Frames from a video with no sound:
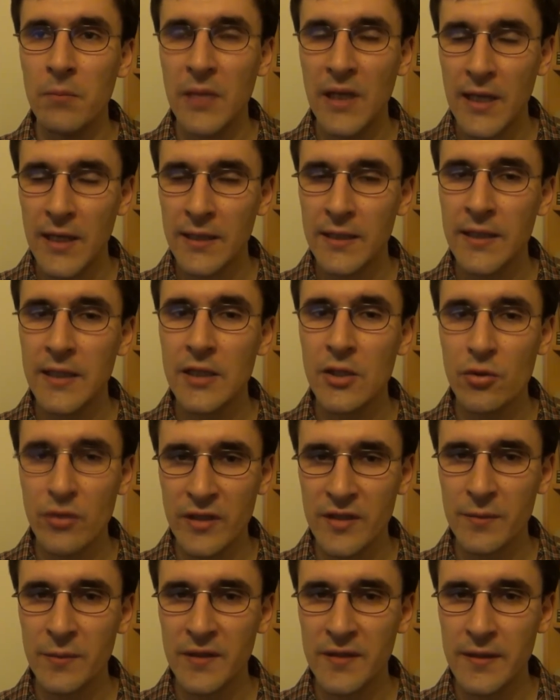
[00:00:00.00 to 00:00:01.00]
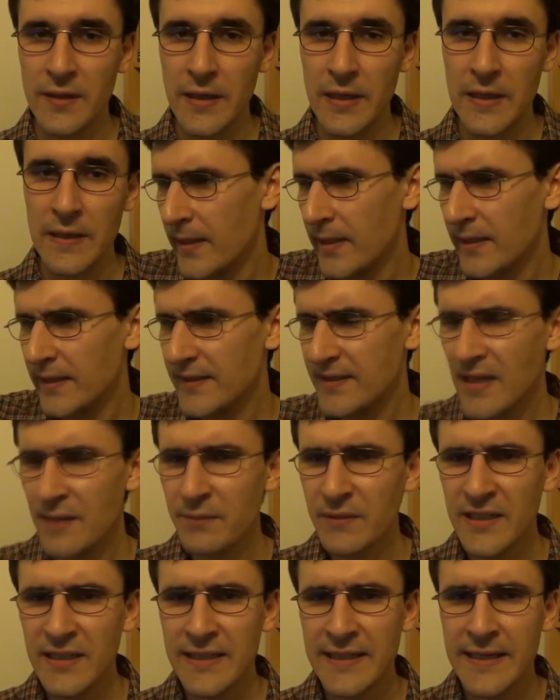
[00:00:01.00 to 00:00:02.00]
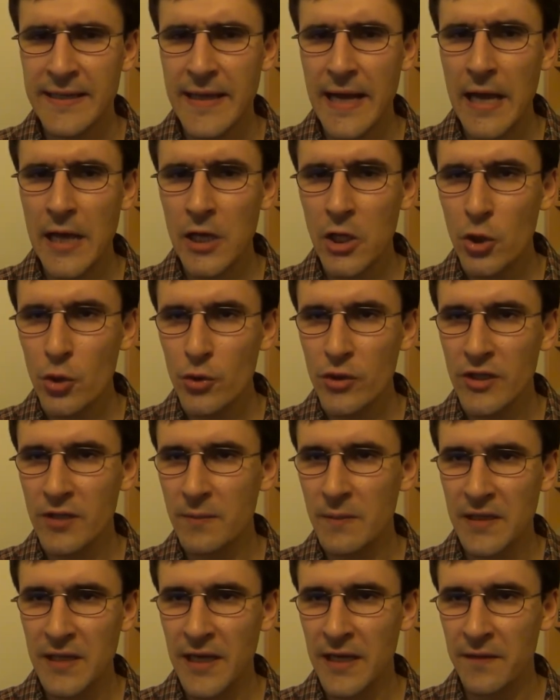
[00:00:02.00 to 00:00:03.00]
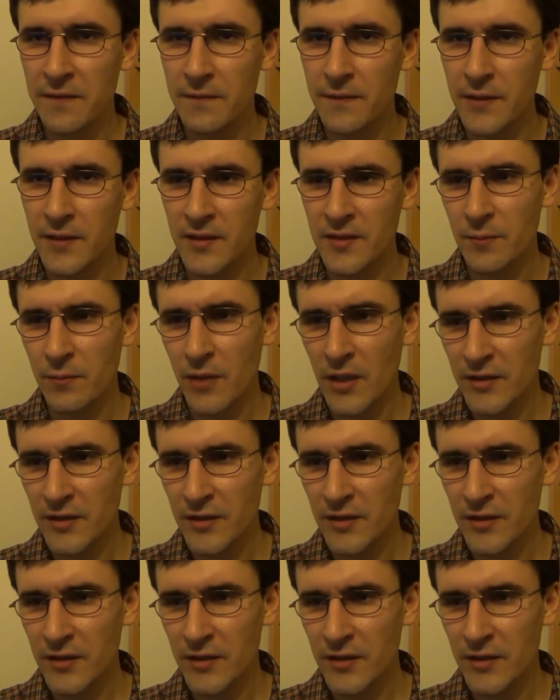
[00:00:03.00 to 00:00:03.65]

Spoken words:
Bloody Christmas Day. Something that eluded me at first,